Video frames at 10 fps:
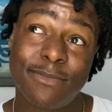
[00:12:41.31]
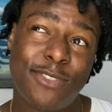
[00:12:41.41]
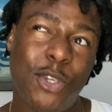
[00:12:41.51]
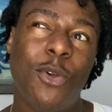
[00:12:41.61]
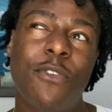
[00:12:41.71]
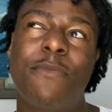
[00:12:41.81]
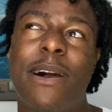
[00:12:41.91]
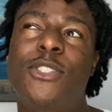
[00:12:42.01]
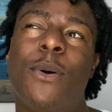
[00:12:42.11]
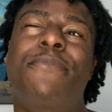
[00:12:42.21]
2 of my
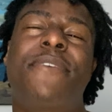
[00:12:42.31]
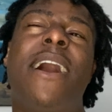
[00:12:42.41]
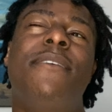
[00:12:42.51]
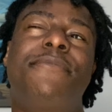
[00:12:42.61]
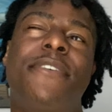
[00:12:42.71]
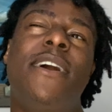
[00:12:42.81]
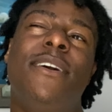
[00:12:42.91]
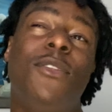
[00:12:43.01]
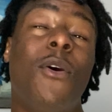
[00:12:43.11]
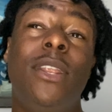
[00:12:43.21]
top 5,
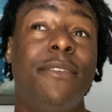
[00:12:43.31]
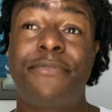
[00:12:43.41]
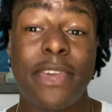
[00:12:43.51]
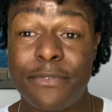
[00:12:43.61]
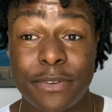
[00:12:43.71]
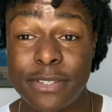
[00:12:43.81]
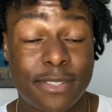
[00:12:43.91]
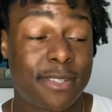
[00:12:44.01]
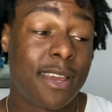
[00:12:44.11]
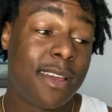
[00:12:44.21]
not only favourites,